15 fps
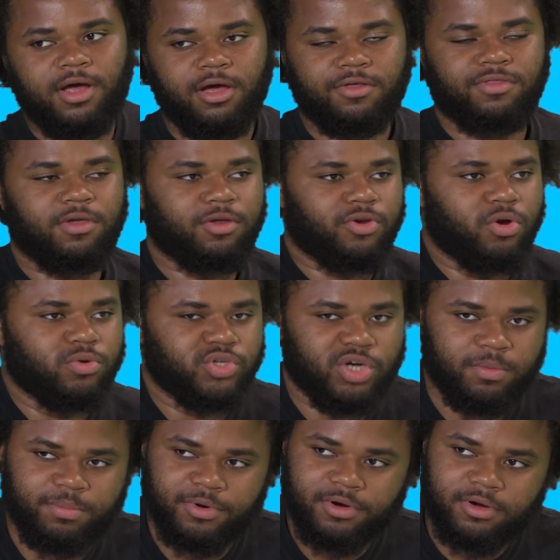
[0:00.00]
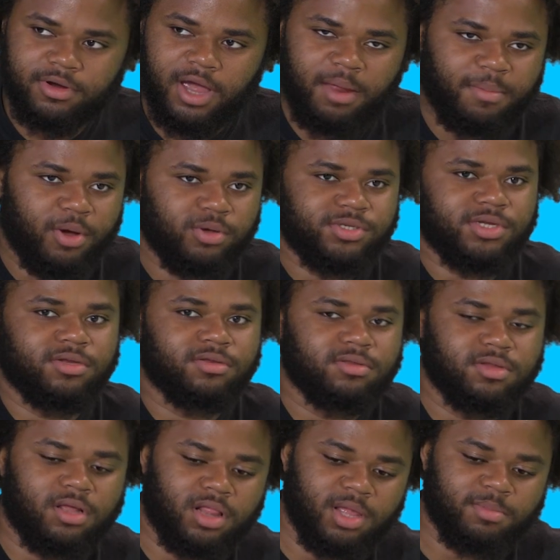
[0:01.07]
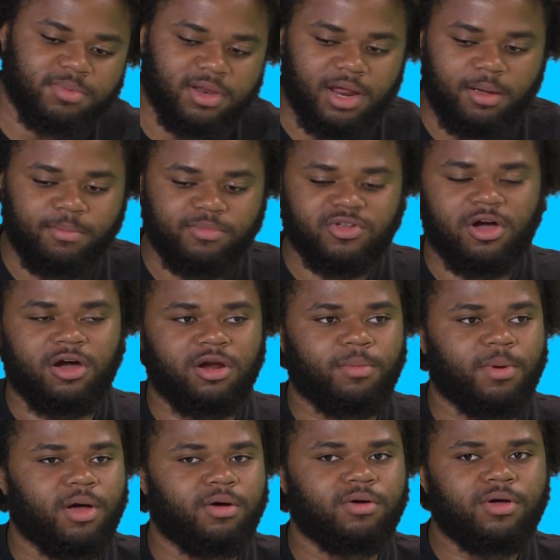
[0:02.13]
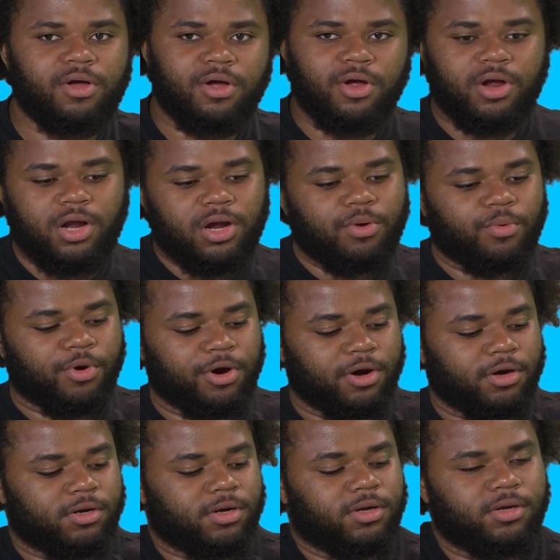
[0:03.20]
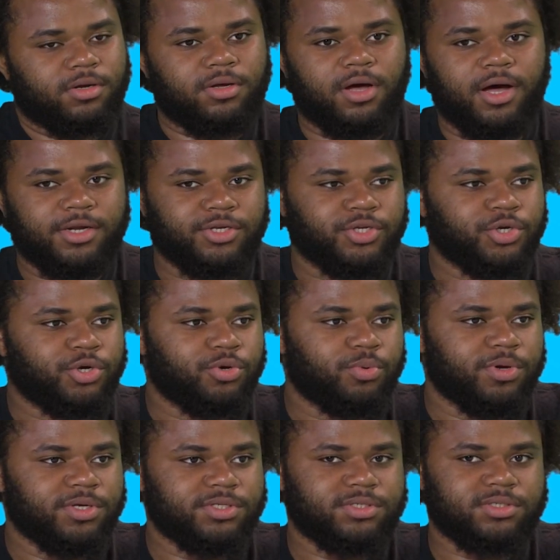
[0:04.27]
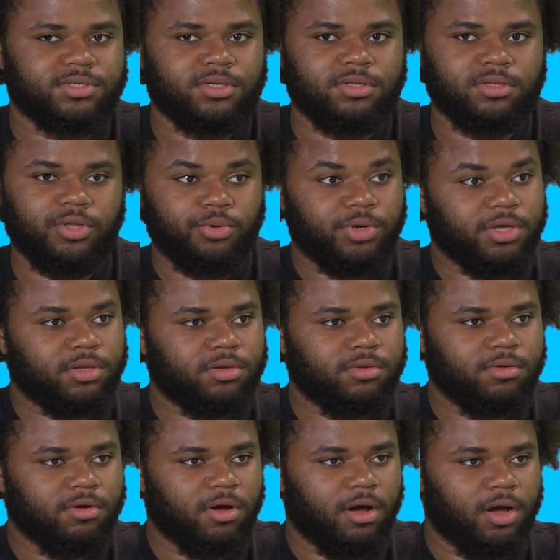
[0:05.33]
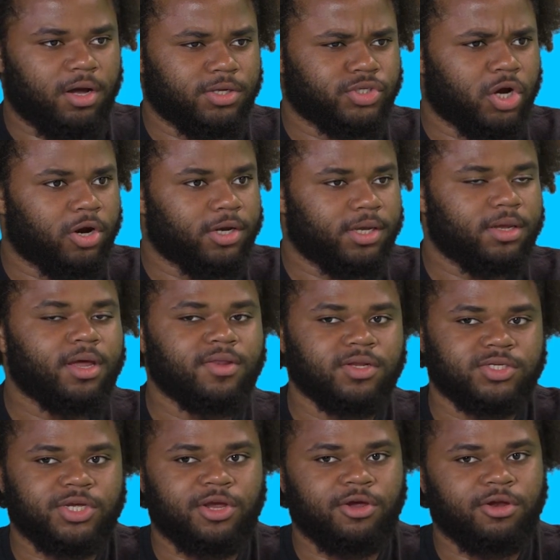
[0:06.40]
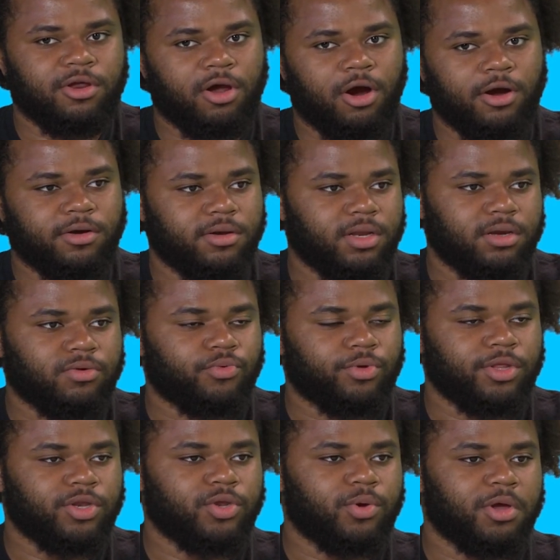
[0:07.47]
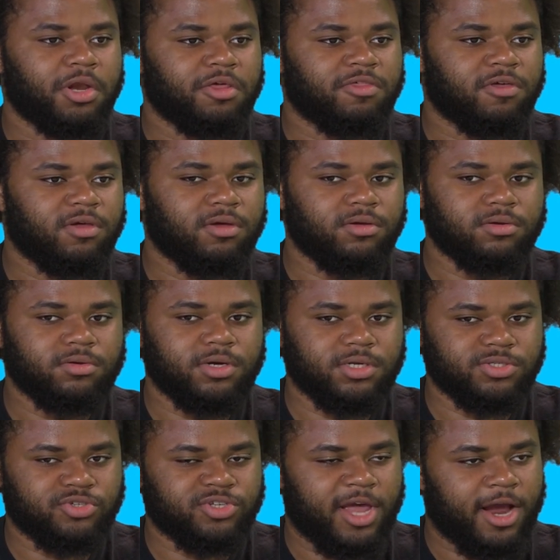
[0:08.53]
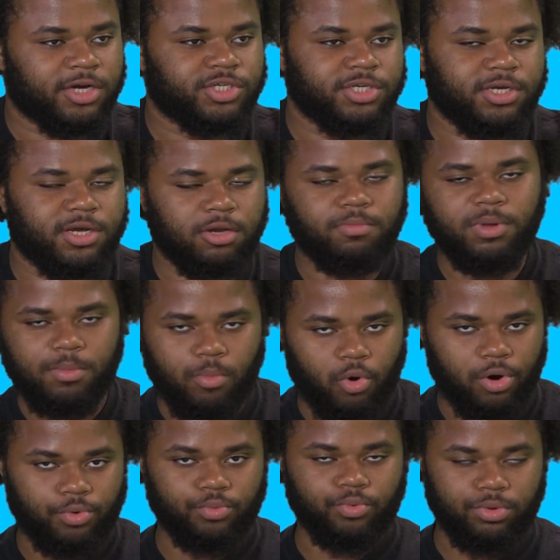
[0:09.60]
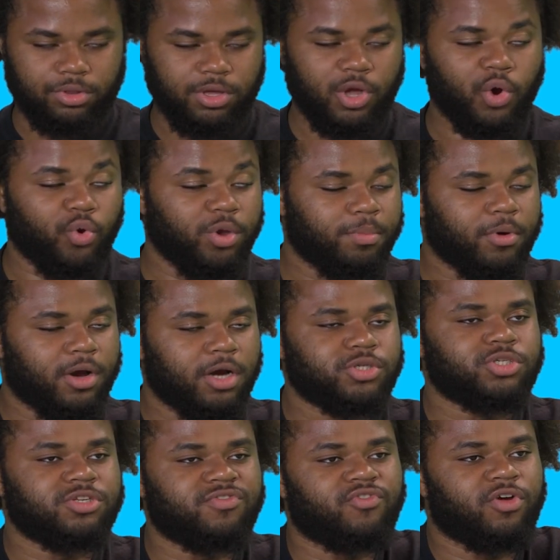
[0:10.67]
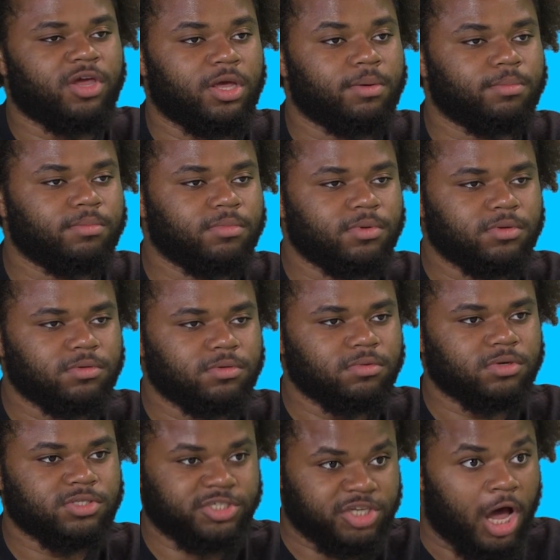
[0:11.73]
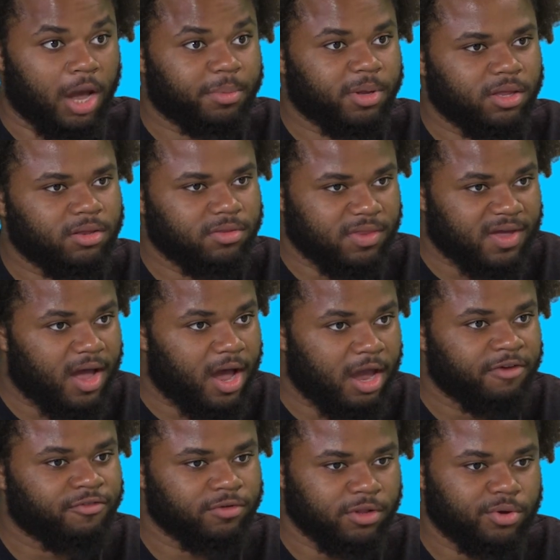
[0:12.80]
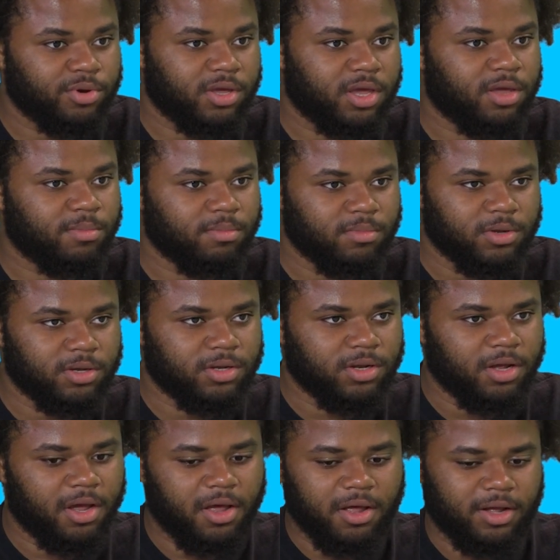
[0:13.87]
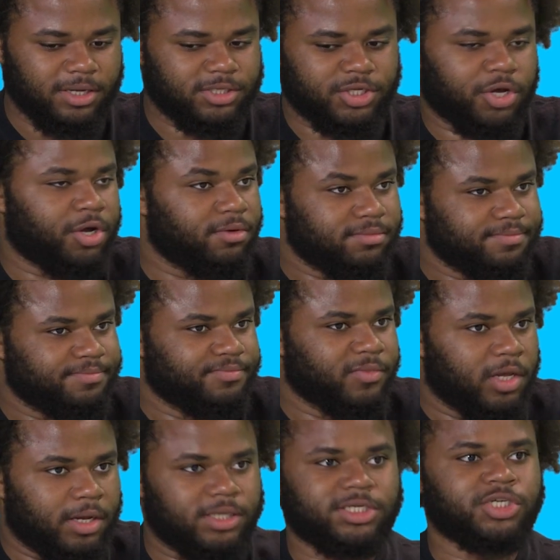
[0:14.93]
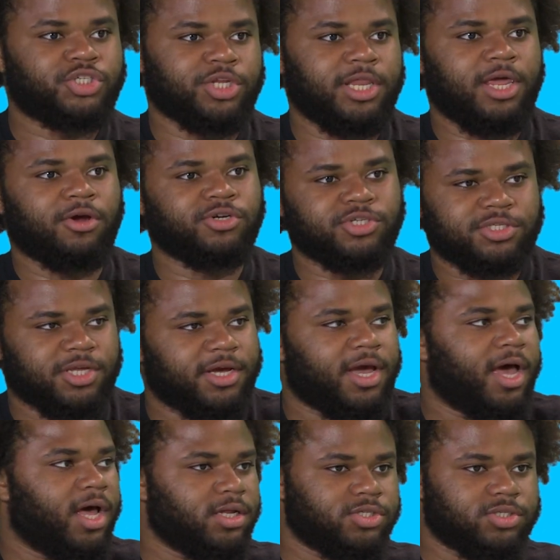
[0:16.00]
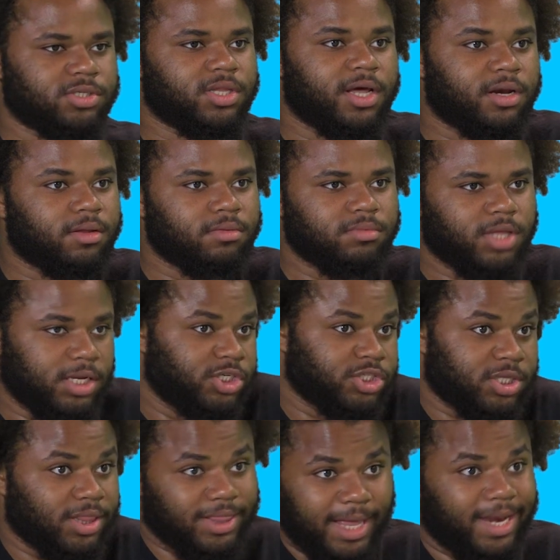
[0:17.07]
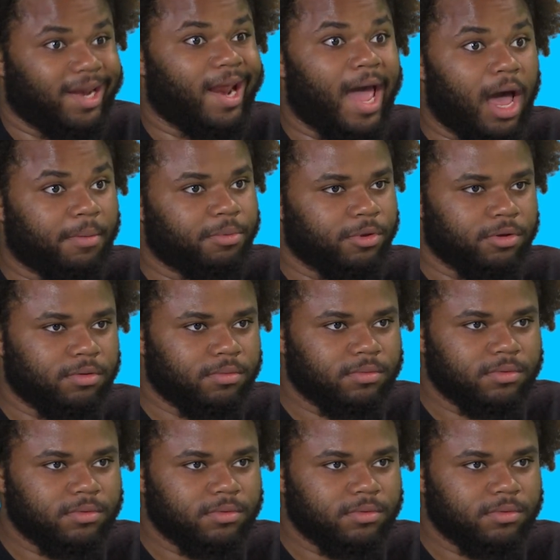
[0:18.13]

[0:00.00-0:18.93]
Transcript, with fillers: I think No Jumper had posted the clip that I'm talking about, where a dude was looting uh, target, and the security guard didn't really do anything because there's actually could be more legal repercussions for him stopping the guy for looting him. So essentially, they were just like, uh, just let it. They just let it happen.